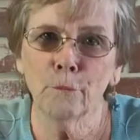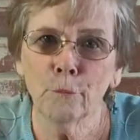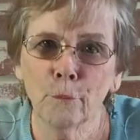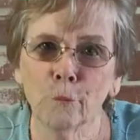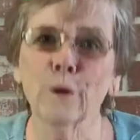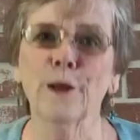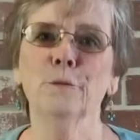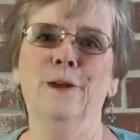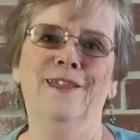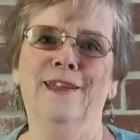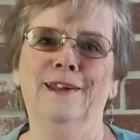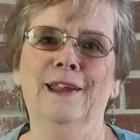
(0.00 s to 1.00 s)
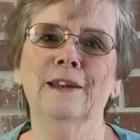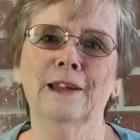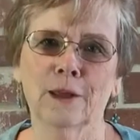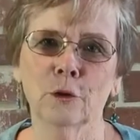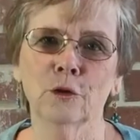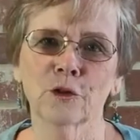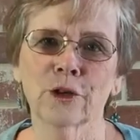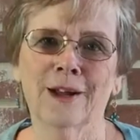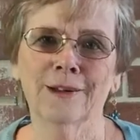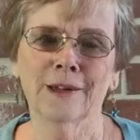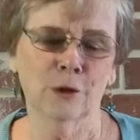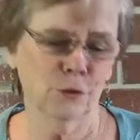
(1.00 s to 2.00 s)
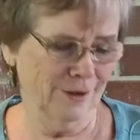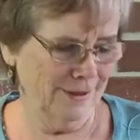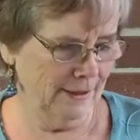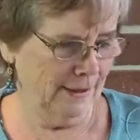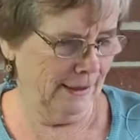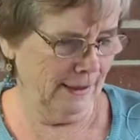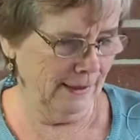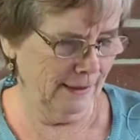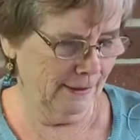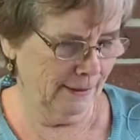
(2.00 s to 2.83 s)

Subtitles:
run with it and get your child interested in it.